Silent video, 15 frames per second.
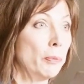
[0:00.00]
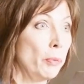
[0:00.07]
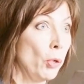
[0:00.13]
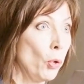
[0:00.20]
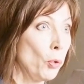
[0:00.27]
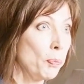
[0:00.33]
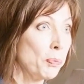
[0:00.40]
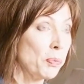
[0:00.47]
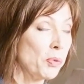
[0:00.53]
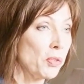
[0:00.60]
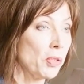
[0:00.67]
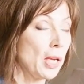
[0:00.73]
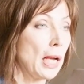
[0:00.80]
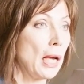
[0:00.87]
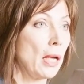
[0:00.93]
flip
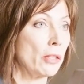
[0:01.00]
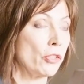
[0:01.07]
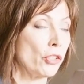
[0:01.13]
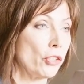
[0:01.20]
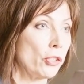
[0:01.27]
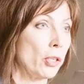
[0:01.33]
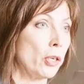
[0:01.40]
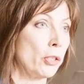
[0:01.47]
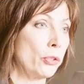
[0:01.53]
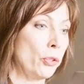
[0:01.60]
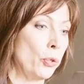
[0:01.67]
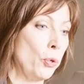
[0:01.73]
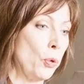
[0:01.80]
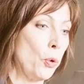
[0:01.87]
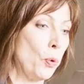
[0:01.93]
homes and
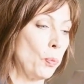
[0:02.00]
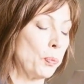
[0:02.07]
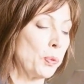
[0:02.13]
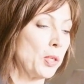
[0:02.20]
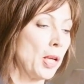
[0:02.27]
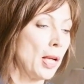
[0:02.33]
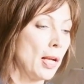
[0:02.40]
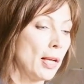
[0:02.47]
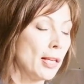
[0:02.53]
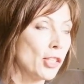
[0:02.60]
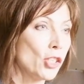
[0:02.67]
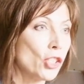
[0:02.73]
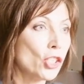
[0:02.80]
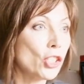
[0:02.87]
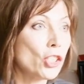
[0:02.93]
starter homes.
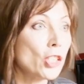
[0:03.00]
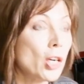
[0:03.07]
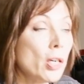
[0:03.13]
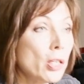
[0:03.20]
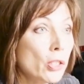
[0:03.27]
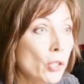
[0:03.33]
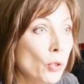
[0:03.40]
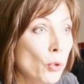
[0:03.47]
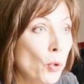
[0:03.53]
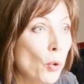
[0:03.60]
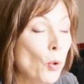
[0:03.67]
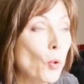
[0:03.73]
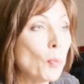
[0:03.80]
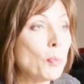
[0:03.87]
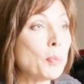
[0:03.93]

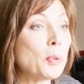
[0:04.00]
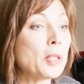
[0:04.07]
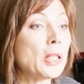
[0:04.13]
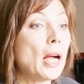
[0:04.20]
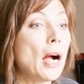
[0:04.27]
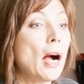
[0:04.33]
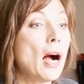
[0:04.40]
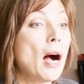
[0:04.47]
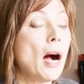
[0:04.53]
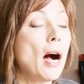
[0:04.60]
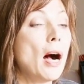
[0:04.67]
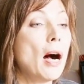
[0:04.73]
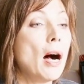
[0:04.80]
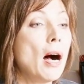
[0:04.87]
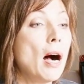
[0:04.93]
Starter homes
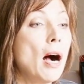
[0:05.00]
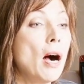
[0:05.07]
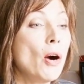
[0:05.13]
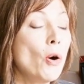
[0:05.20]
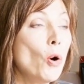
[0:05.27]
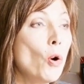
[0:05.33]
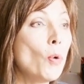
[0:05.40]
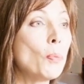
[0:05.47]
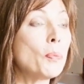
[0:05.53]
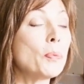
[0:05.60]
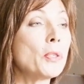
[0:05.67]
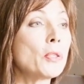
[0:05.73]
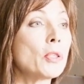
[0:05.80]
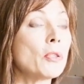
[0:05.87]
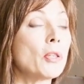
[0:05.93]
are
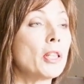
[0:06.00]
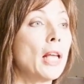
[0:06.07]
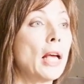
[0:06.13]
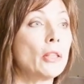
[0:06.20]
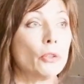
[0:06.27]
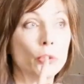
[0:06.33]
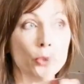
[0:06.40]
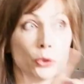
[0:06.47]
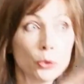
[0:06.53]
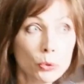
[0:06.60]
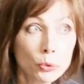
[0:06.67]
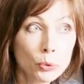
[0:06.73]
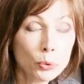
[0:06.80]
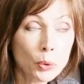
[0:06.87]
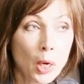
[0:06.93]
homes that
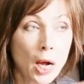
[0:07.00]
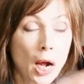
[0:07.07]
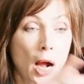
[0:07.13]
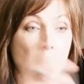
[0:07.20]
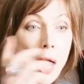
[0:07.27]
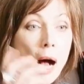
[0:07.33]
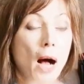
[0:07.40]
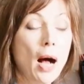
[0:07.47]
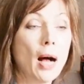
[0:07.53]
you,